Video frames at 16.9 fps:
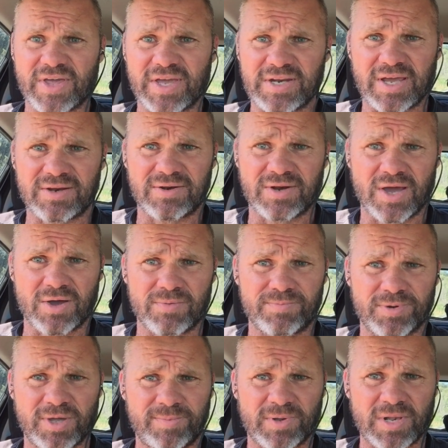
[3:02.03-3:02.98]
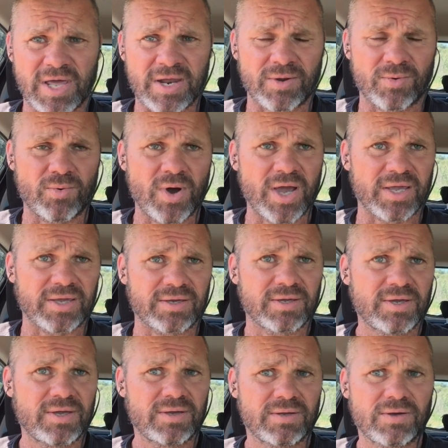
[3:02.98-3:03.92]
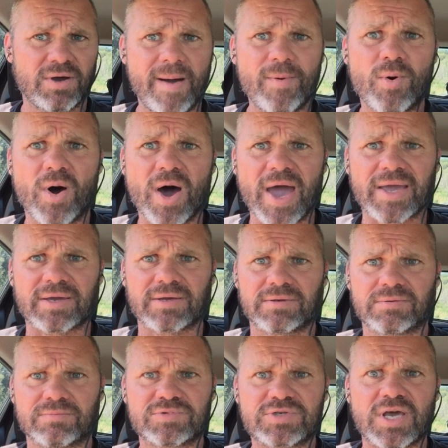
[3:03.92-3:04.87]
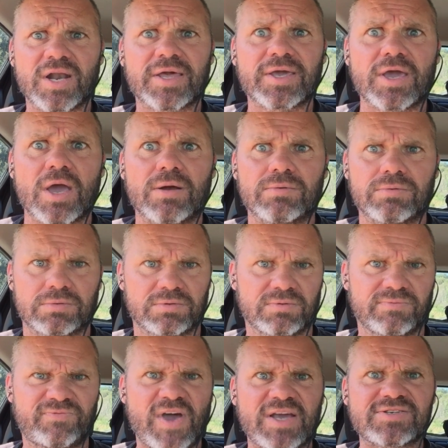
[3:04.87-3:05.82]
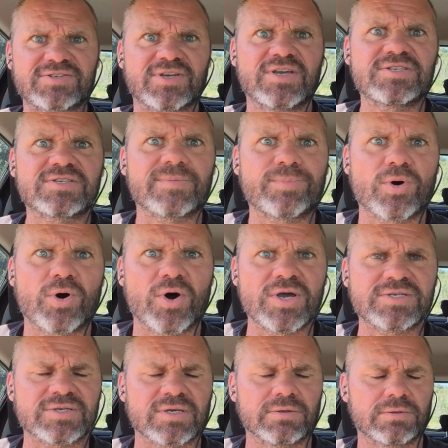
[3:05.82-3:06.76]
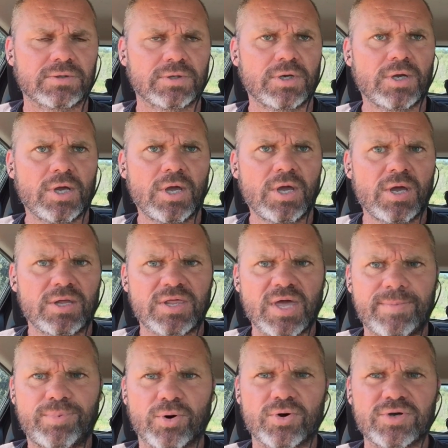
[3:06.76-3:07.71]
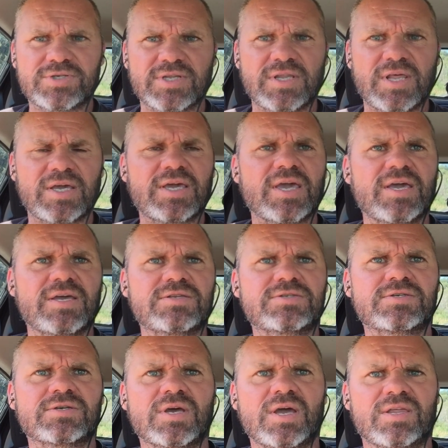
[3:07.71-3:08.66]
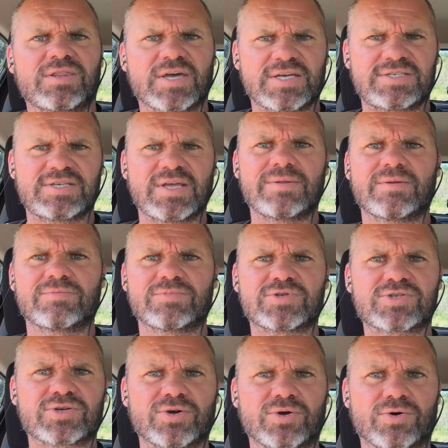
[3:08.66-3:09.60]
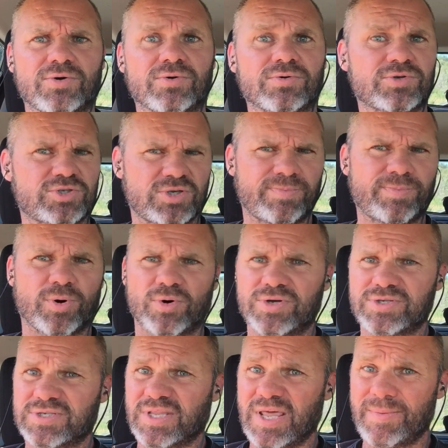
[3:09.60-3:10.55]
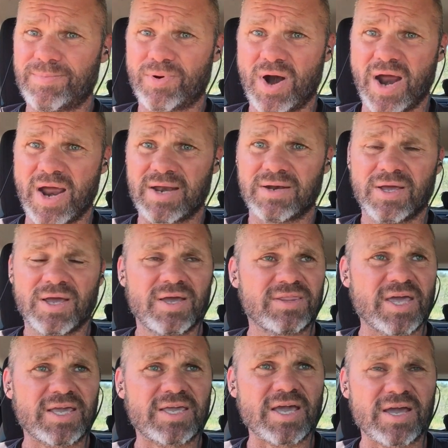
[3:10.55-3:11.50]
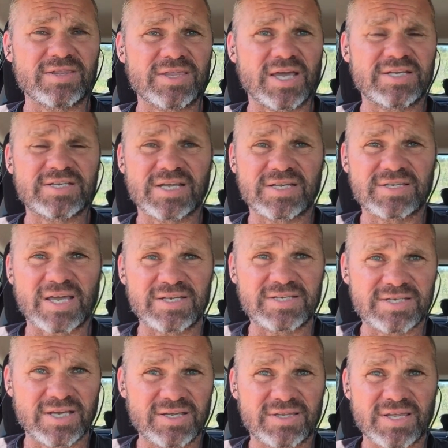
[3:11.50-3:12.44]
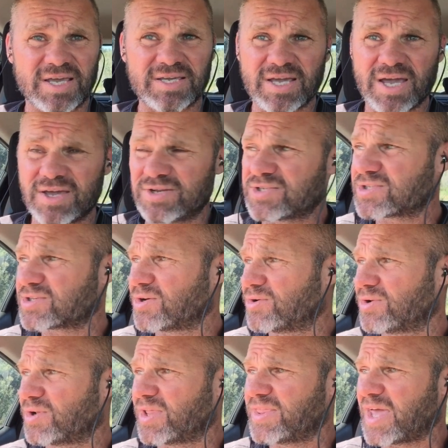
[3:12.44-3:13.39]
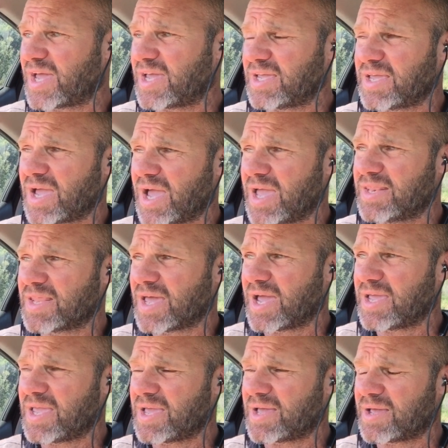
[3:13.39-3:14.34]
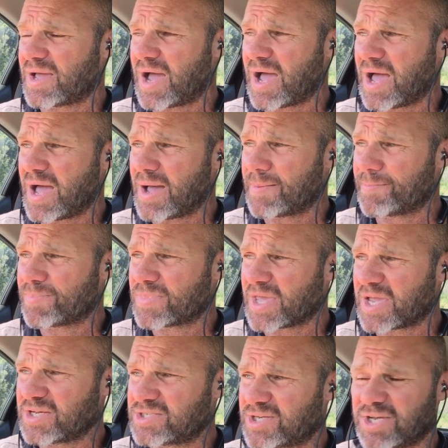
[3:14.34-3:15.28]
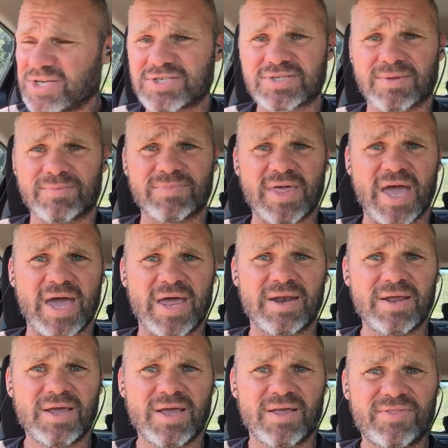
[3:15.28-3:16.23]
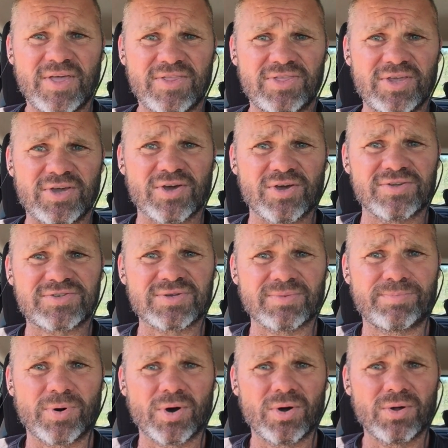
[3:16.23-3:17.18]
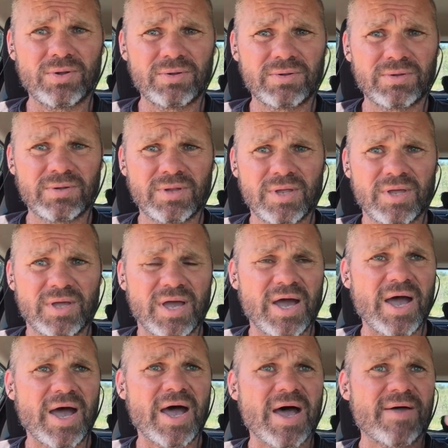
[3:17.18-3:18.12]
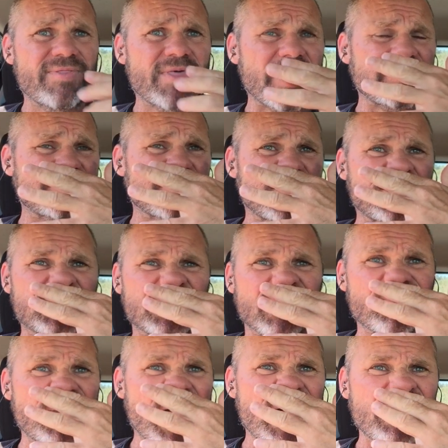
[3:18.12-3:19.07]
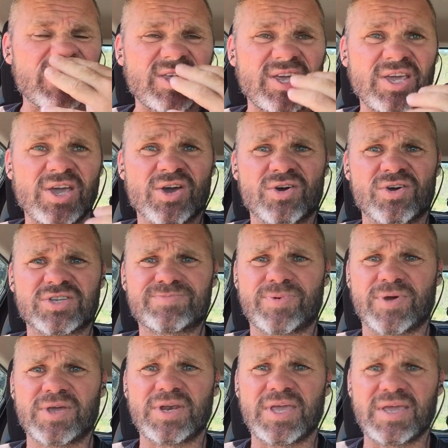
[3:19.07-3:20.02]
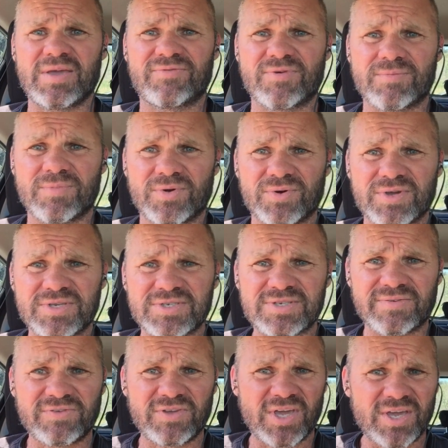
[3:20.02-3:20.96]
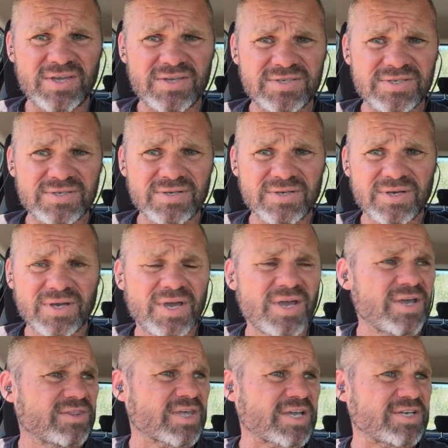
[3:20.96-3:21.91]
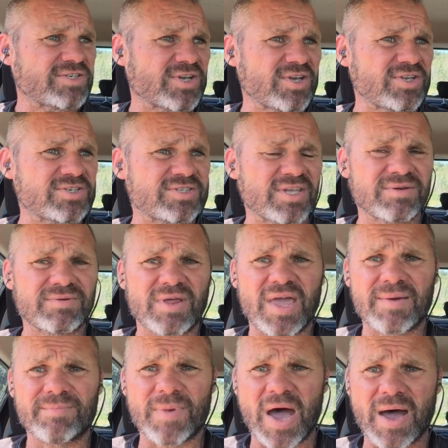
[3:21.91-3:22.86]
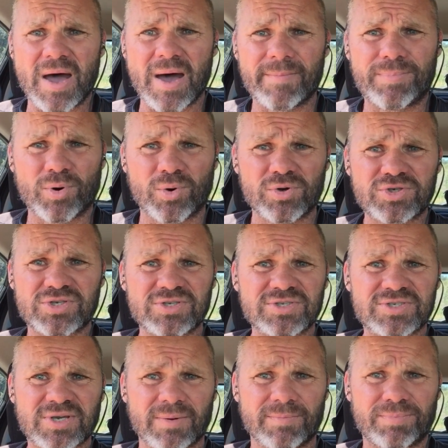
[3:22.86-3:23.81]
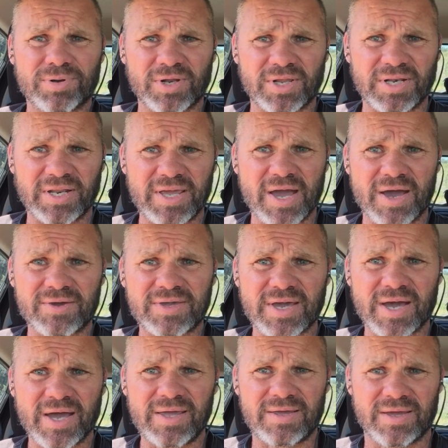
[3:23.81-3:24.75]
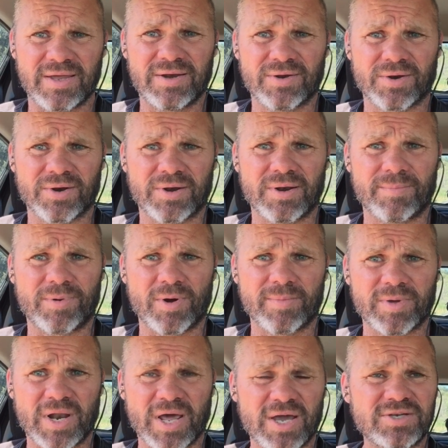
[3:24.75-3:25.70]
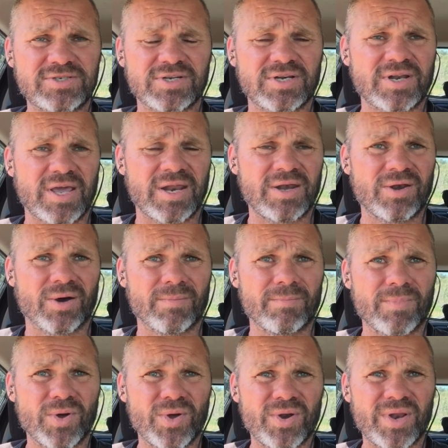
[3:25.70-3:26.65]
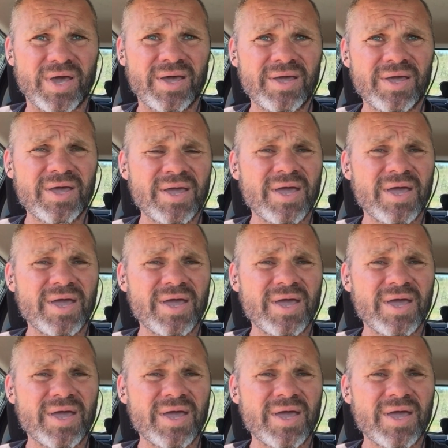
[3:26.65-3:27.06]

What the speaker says: They don't know. People aren't awake. I'm awake. I'm telling you, vaccines are poison. They poison their kids. They send them to school to poison their brain. They go to school and they teach them that the Earth's a ball. They teach them that the Earth's been here for millions of years. They teach that abortion's completely okay and not an abomination and not murder.